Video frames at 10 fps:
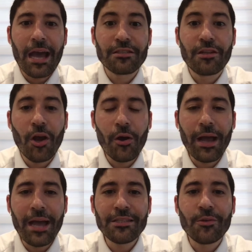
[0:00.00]
as
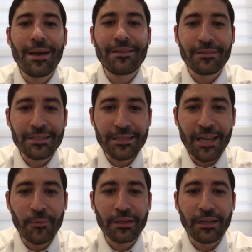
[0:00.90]
long as you
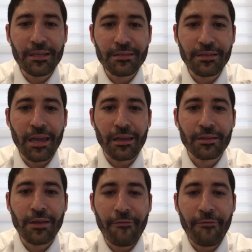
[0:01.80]
understand what he's saying.